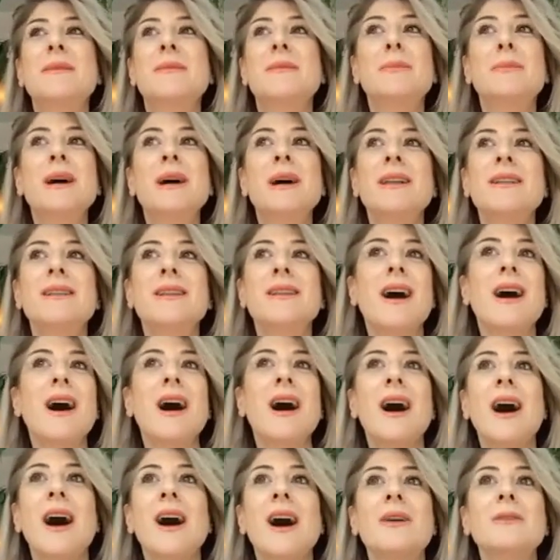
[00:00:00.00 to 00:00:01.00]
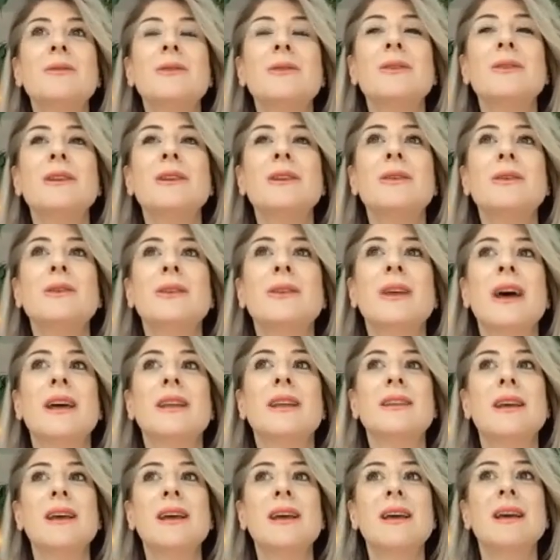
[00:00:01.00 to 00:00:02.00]
But how do we do
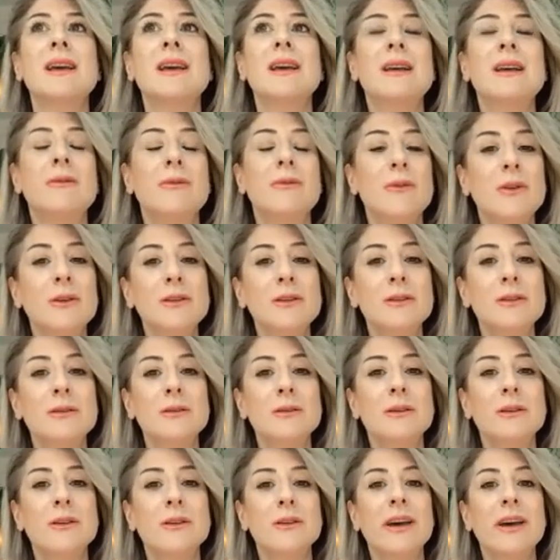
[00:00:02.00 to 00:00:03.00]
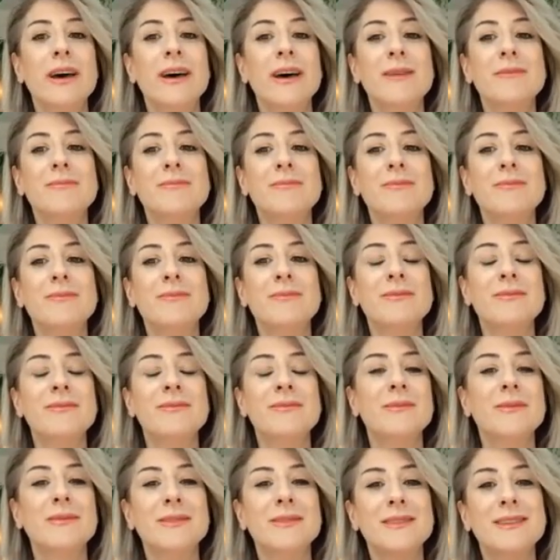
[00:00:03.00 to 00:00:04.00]
that? First, um,
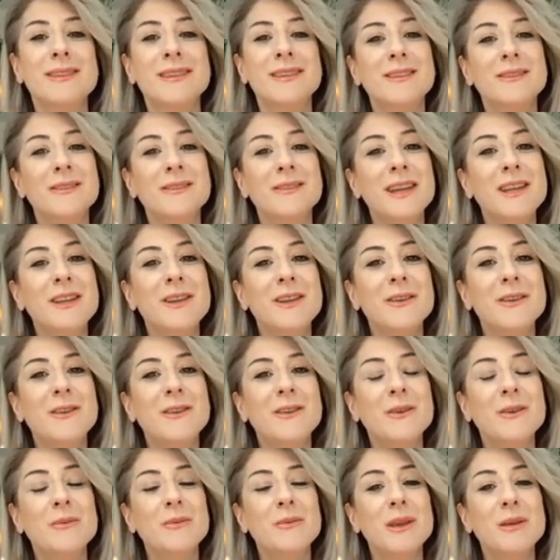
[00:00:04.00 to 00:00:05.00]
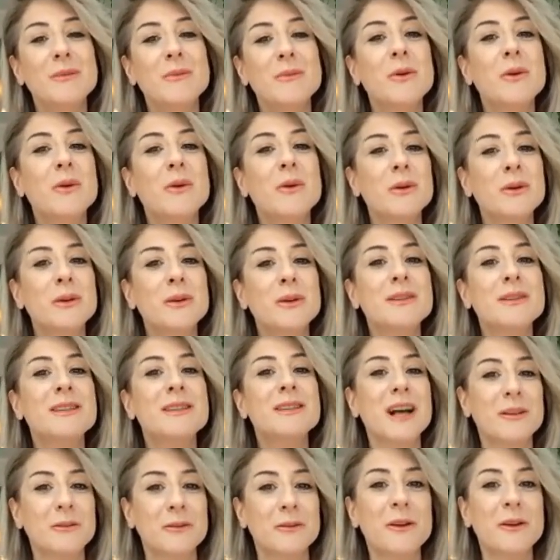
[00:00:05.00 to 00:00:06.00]
we need to be more
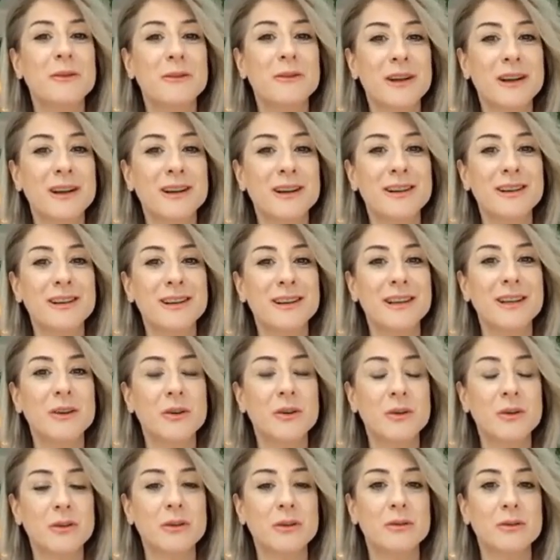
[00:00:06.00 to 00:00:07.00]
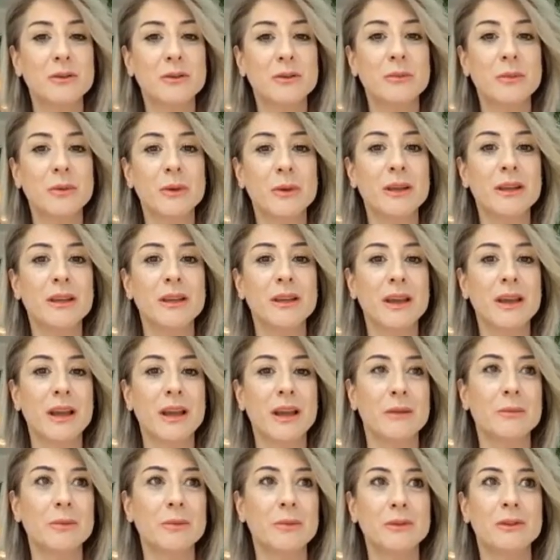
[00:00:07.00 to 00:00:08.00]
self-aware in order to be
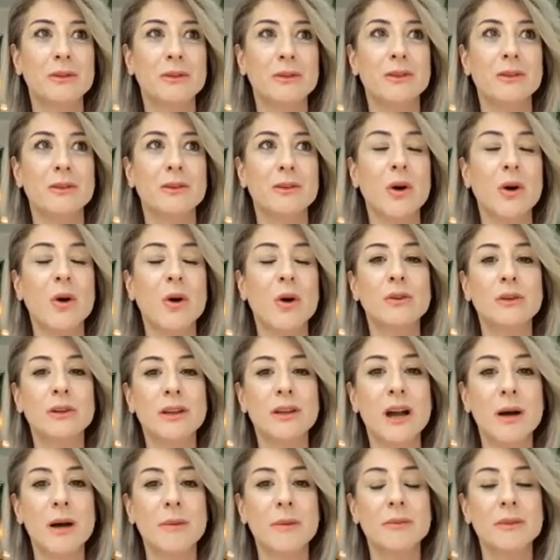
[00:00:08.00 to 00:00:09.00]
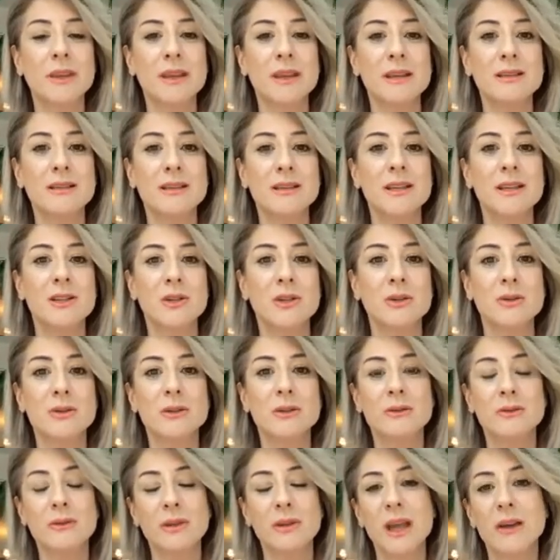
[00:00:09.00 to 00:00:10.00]
able to overcome these
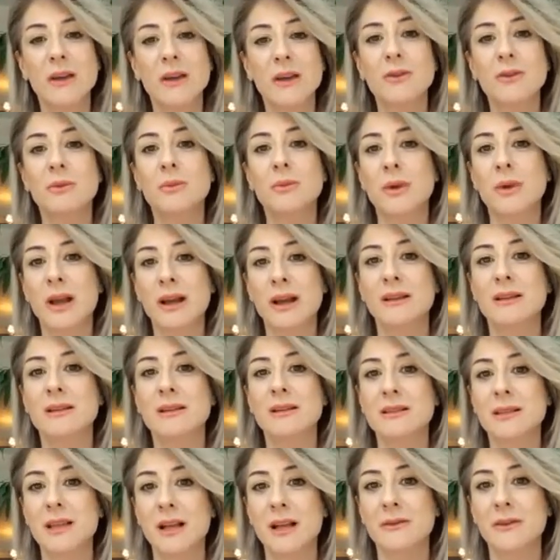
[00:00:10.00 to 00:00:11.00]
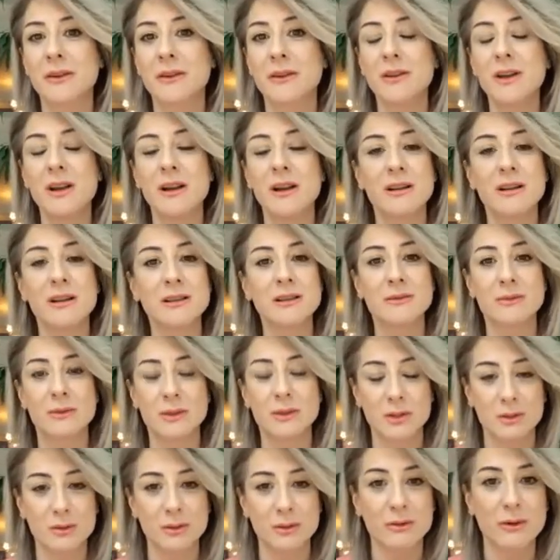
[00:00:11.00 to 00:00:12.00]
issues. We have to practice self-awareness,
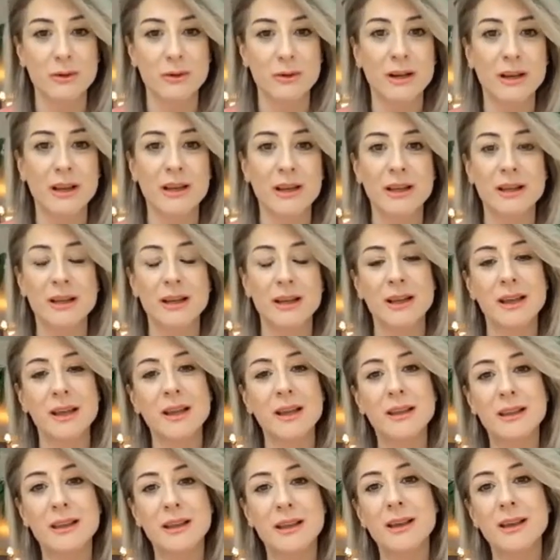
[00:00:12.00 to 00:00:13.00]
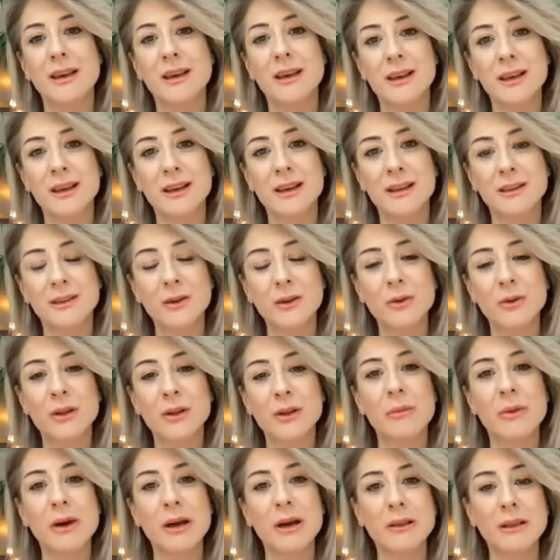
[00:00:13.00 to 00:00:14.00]
which we're gonna talk
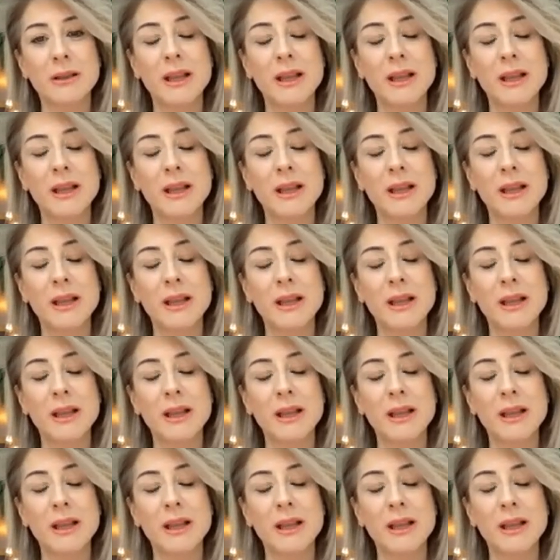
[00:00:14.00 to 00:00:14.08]
about.